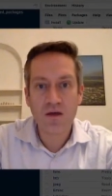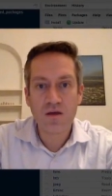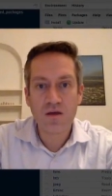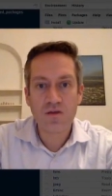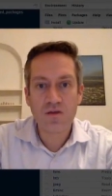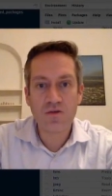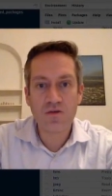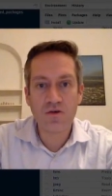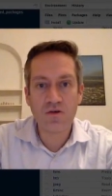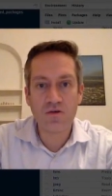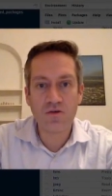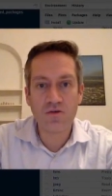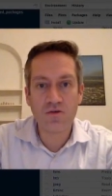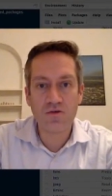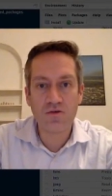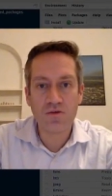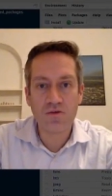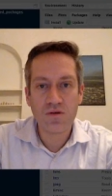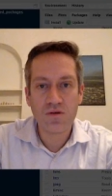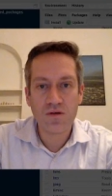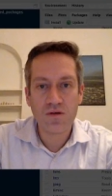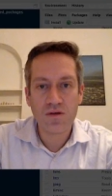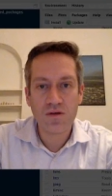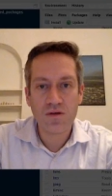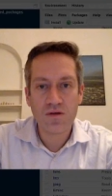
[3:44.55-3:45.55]
So
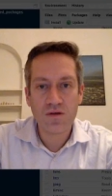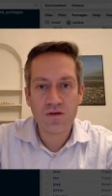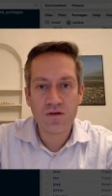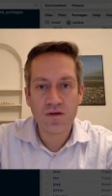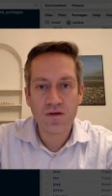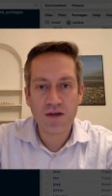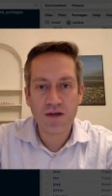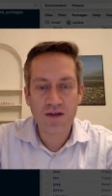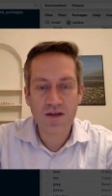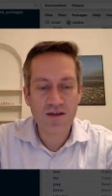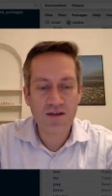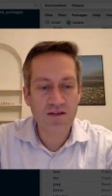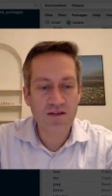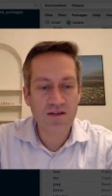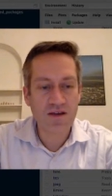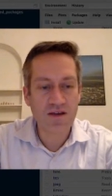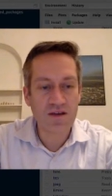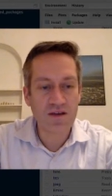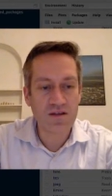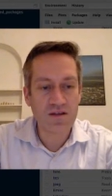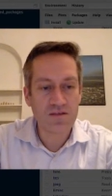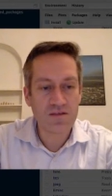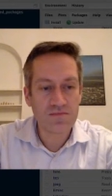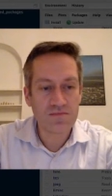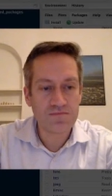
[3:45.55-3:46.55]
as I said,
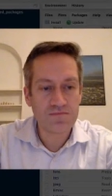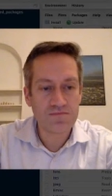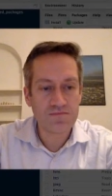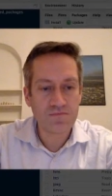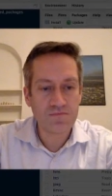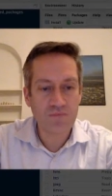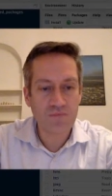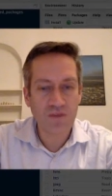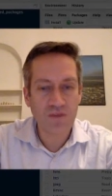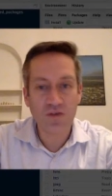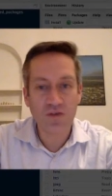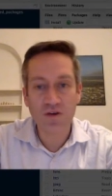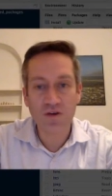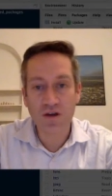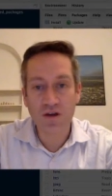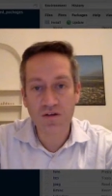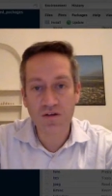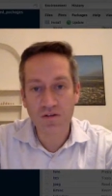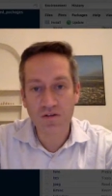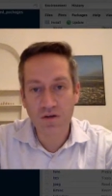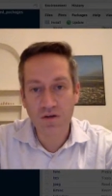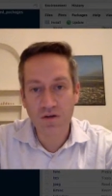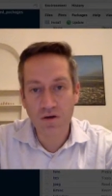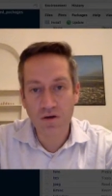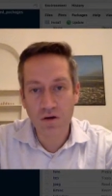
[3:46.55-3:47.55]
you
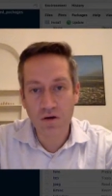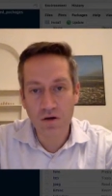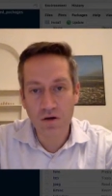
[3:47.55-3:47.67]
can